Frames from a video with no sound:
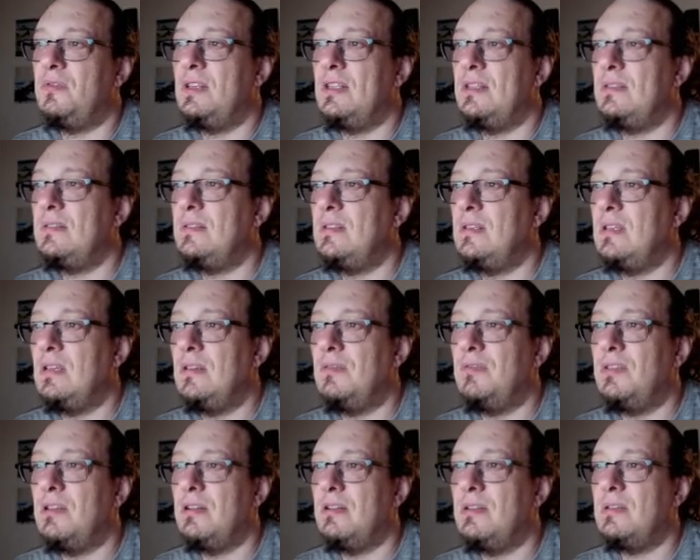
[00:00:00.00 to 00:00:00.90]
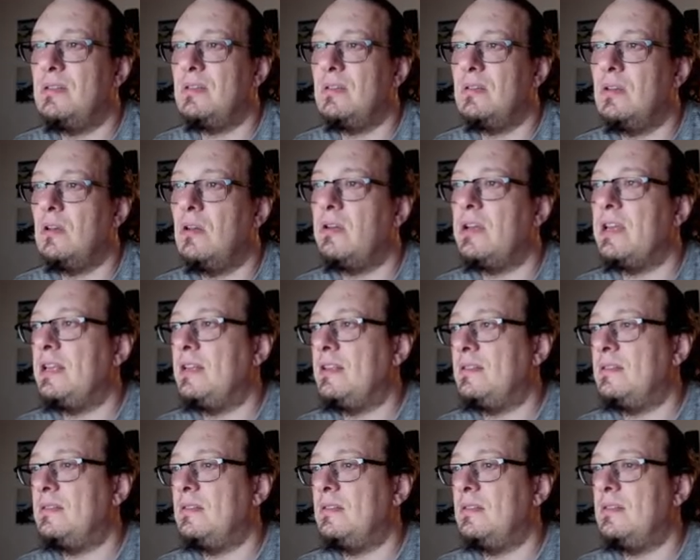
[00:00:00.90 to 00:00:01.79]
Let's see if there's, okay,
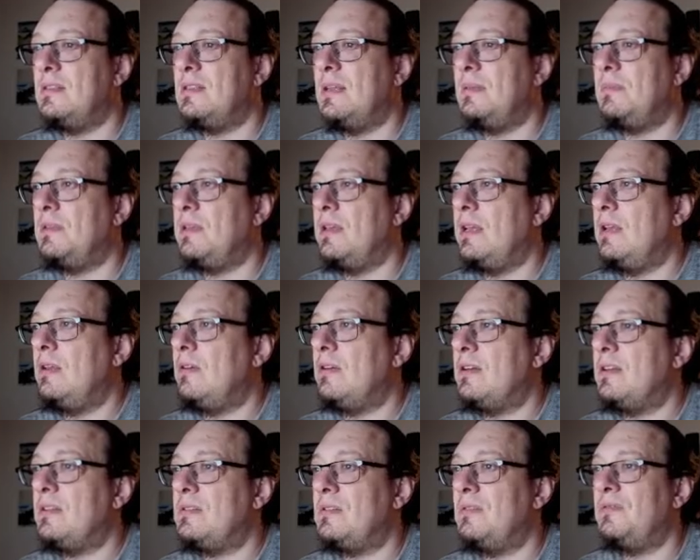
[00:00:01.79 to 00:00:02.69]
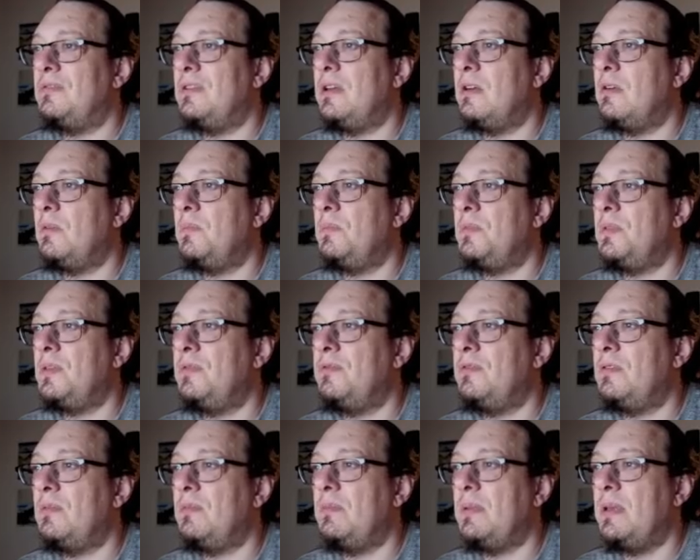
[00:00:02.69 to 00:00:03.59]
that's the same dialog as if I open it
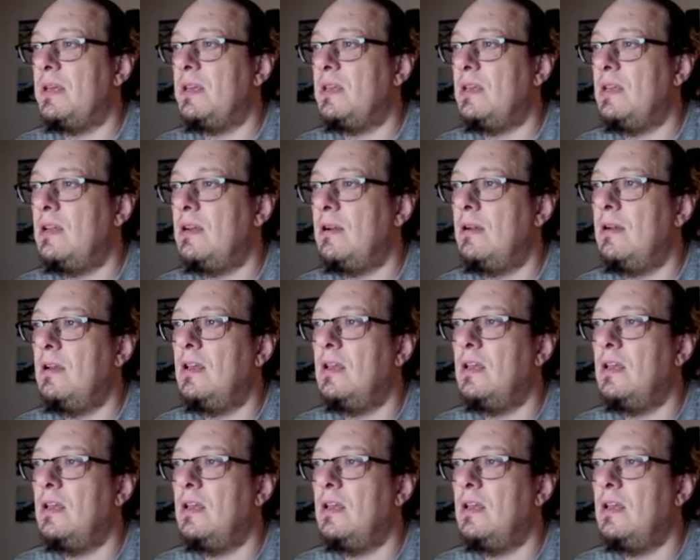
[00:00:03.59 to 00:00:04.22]
from back here.